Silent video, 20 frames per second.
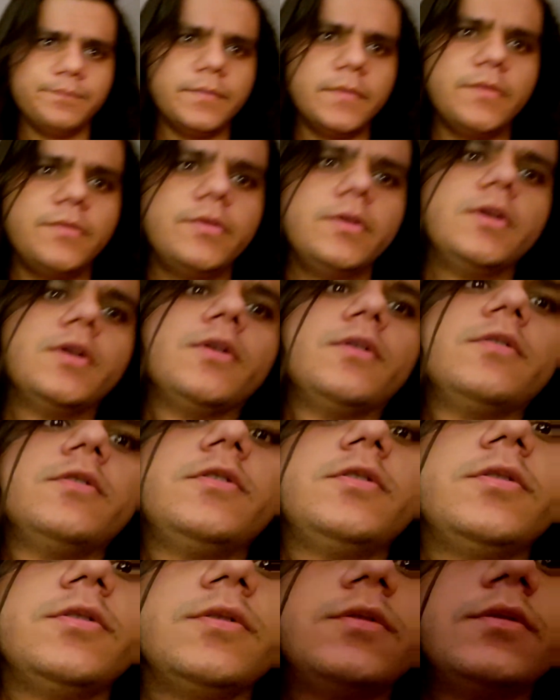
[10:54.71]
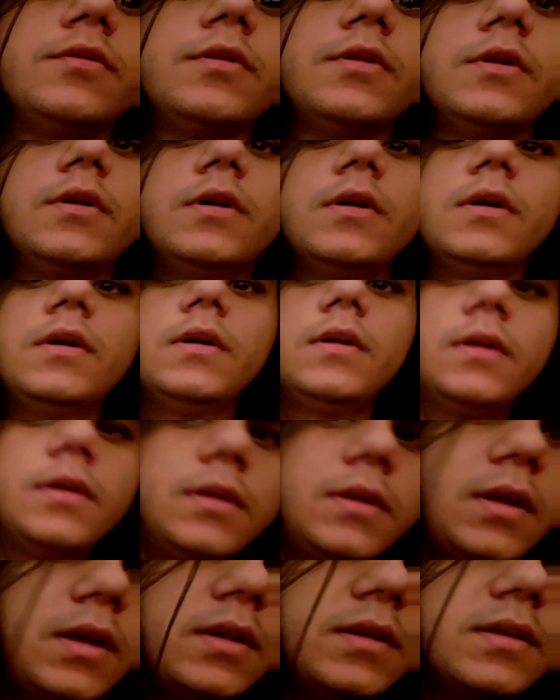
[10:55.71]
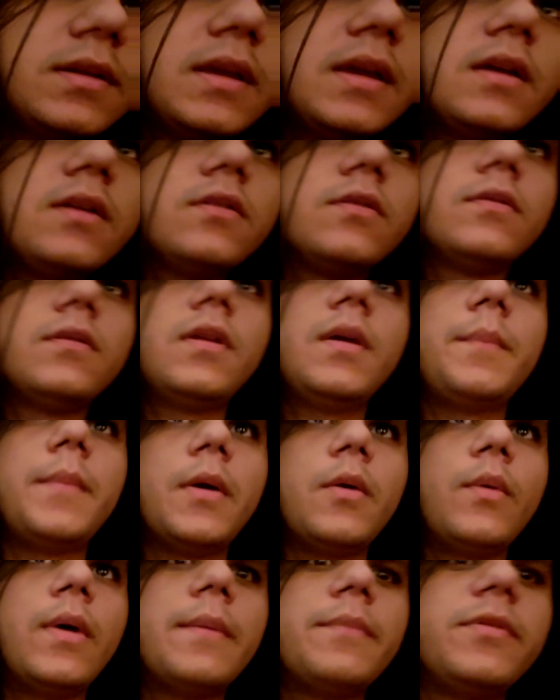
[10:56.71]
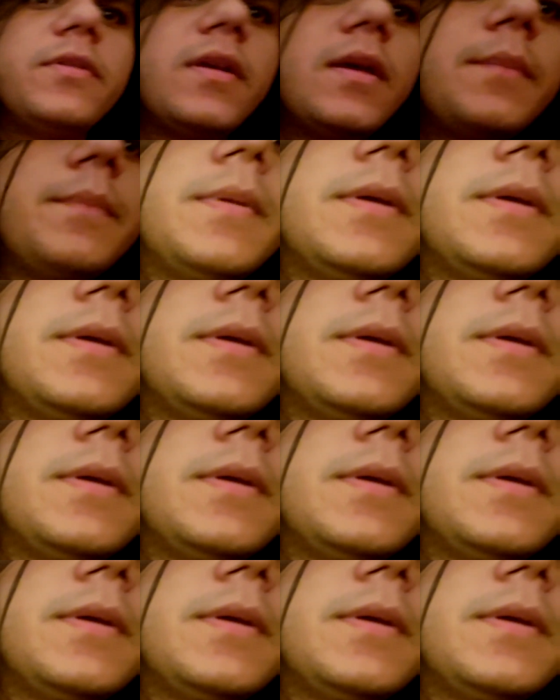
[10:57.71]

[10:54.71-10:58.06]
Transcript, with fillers: if you go to not down, not my website,